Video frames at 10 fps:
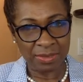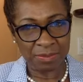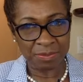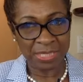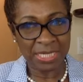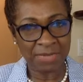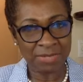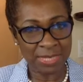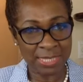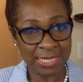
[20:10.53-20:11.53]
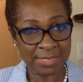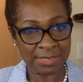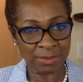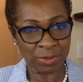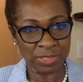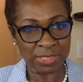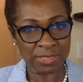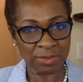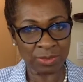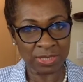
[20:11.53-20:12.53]
many of the things that we're
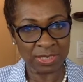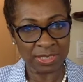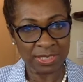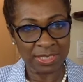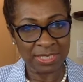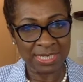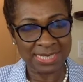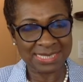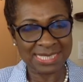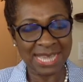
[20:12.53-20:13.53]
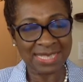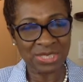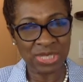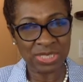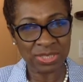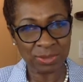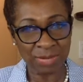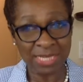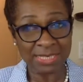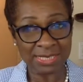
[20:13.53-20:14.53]
dealing with, it's not just
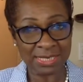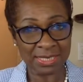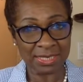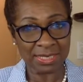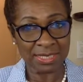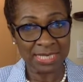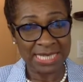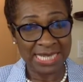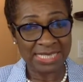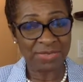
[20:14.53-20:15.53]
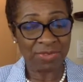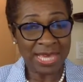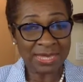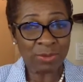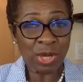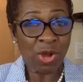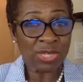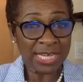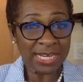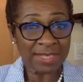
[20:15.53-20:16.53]
heredity. It's the fact that we all
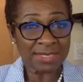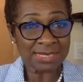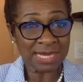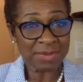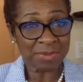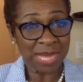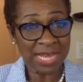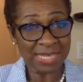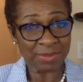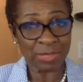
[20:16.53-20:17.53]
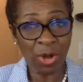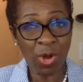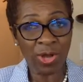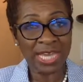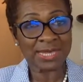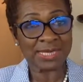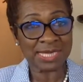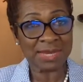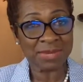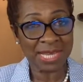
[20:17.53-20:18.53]
ate out of the same pot. We all ate the
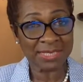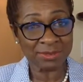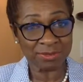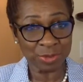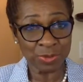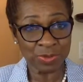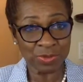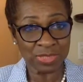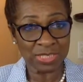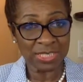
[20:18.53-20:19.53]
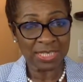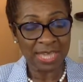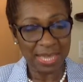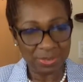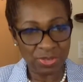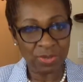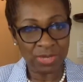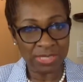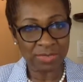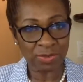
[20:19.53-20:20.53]
same kind of food. And so
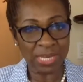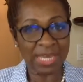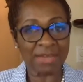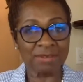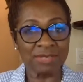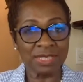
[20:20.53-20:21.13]
thus we have